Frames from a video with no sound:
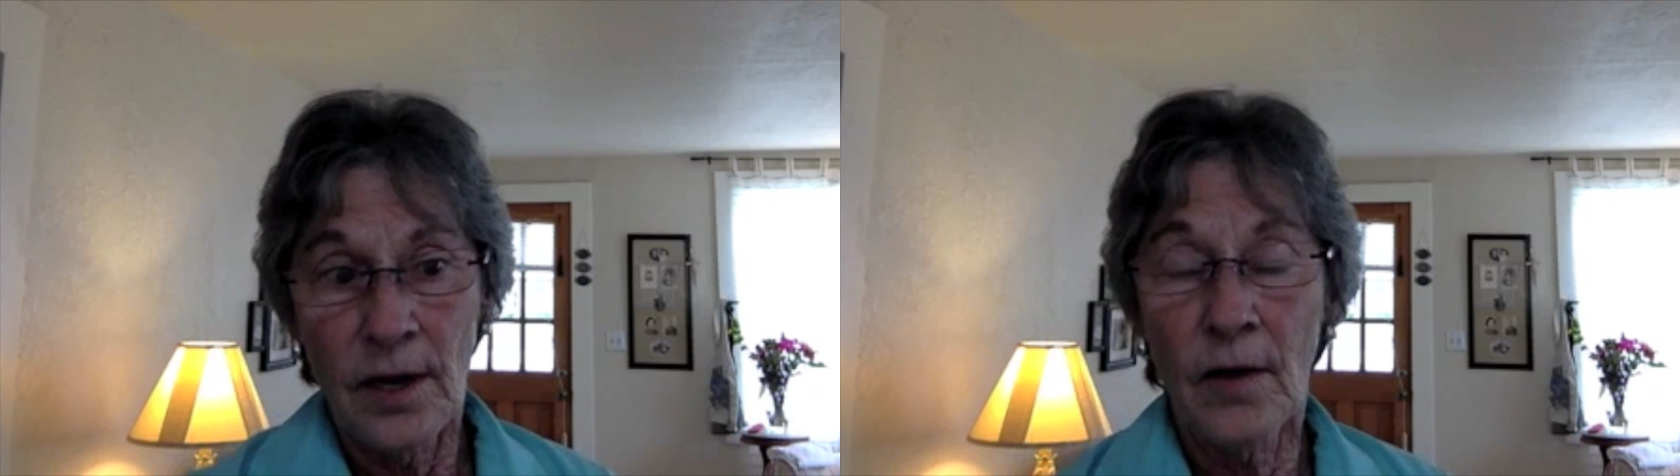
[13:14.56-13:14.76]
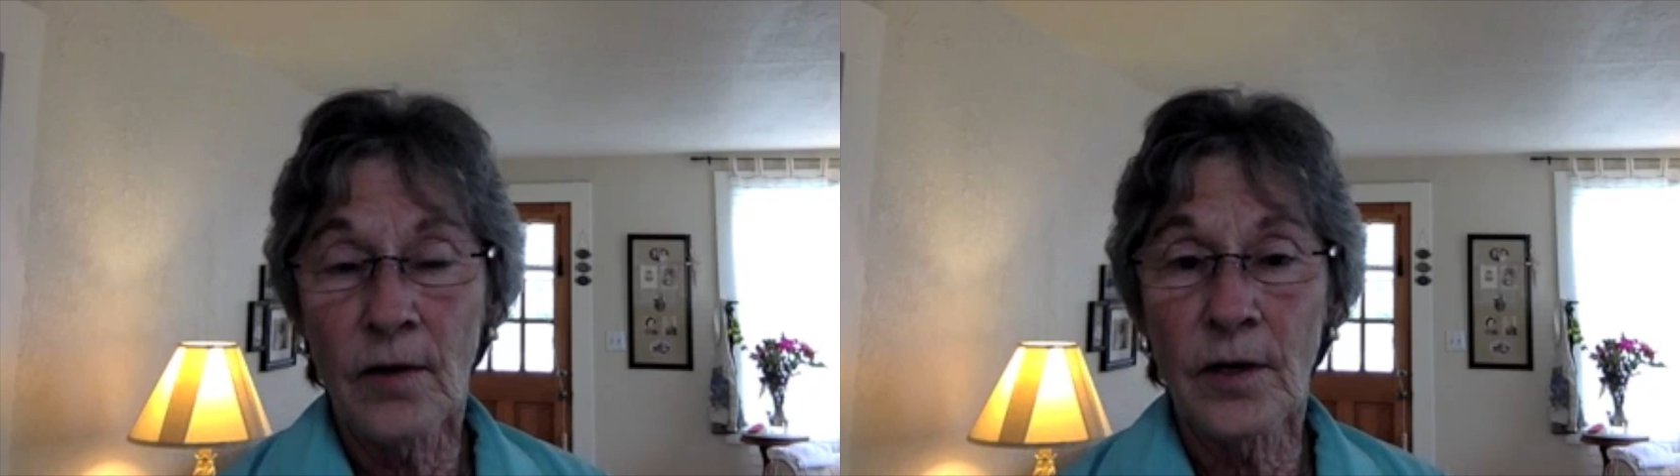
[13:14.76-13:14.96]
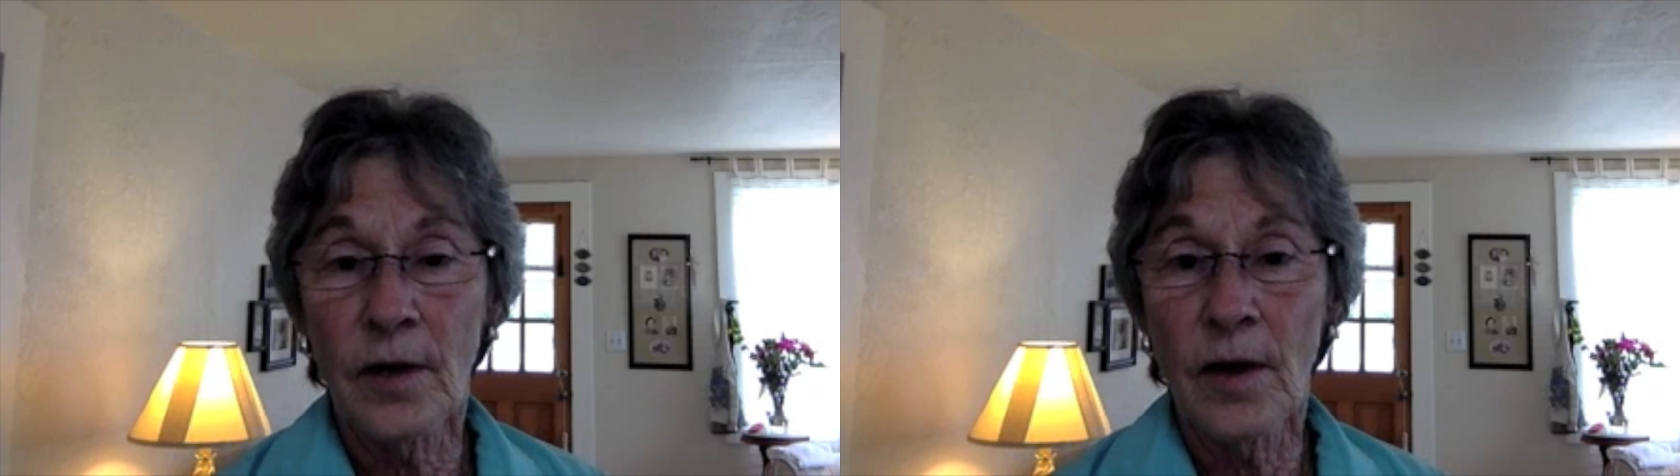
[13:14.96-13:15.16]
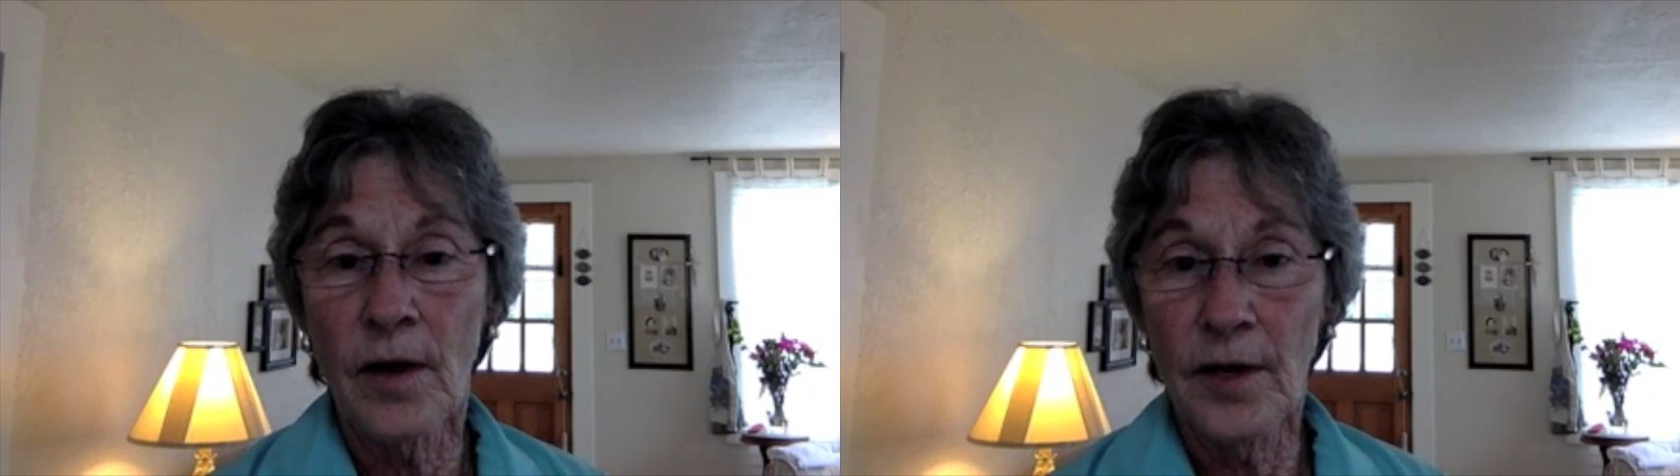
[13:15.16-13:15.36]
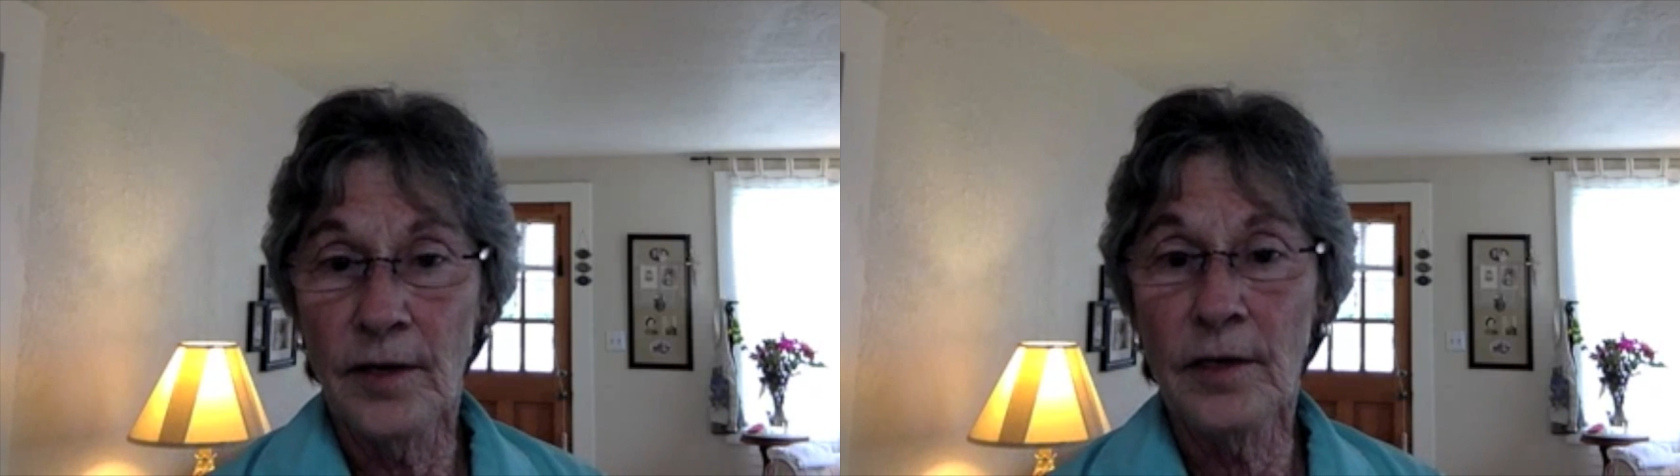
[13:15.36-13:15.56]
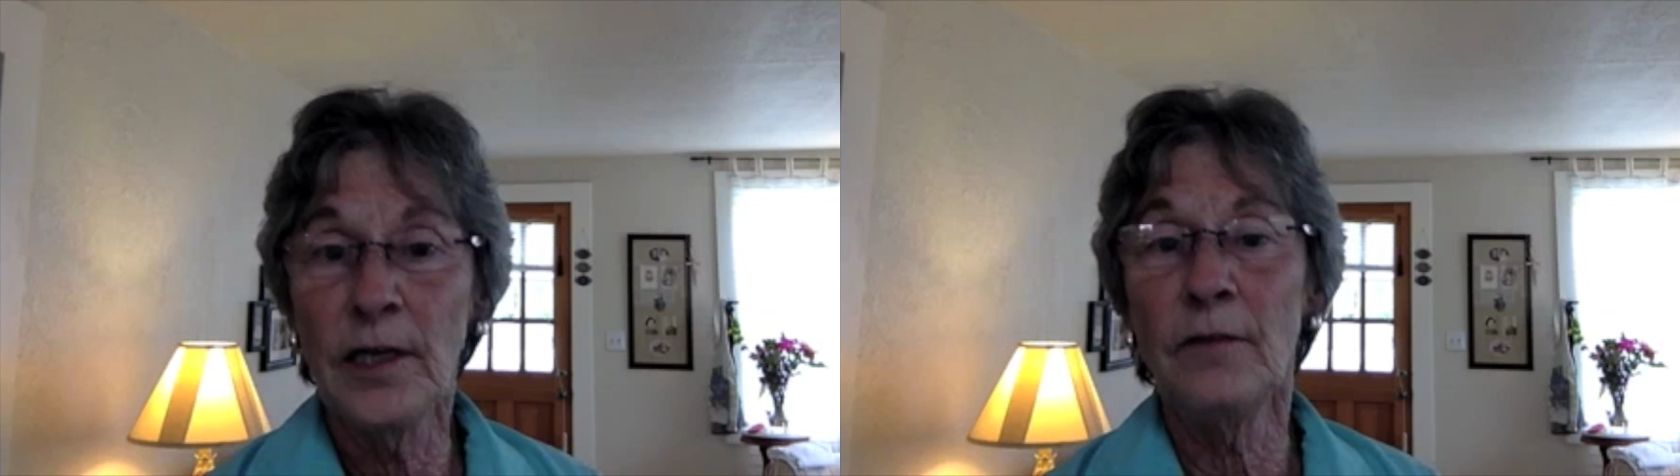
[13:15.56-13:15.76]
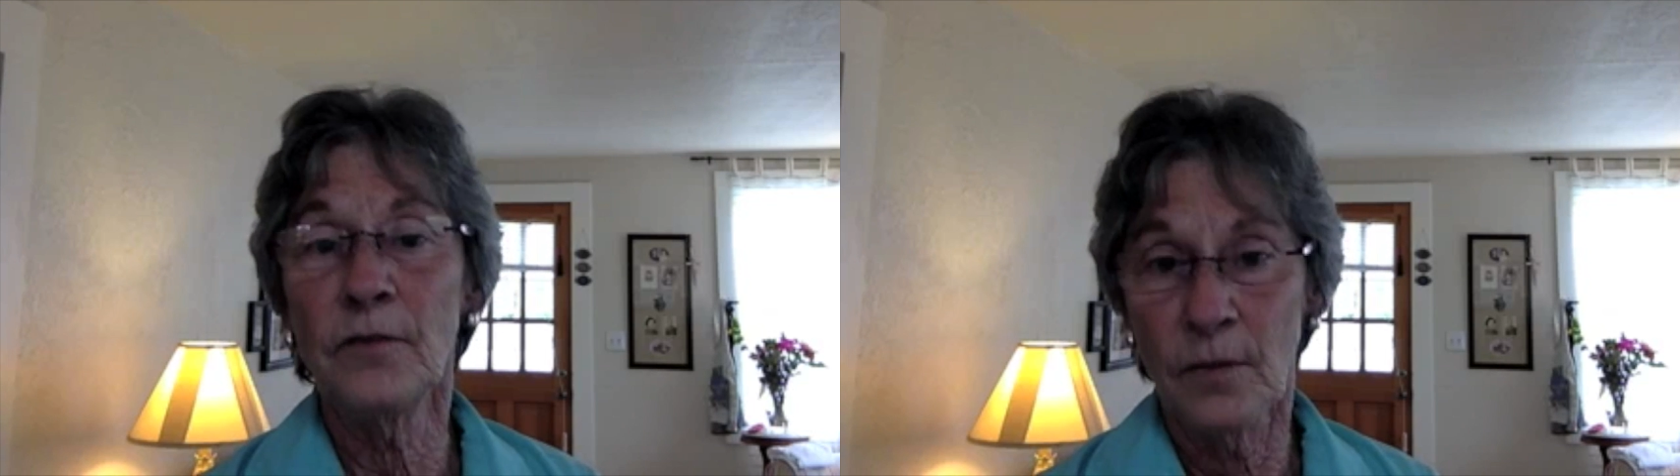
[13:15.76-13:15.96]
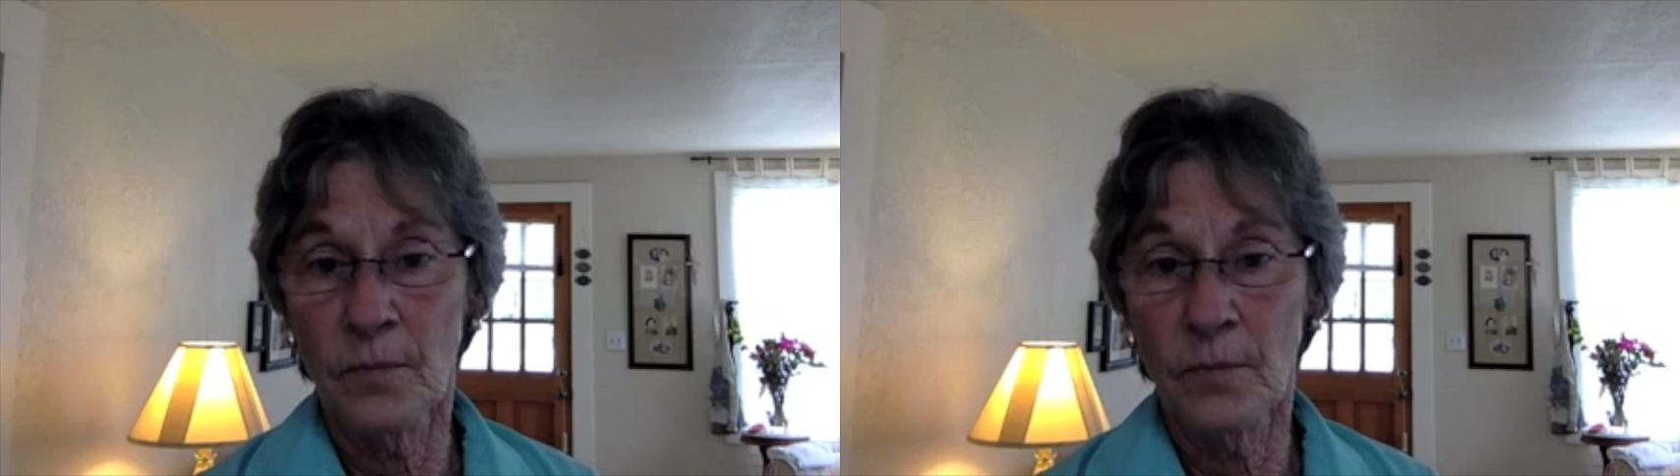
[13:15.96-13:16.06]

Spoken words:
how can I leave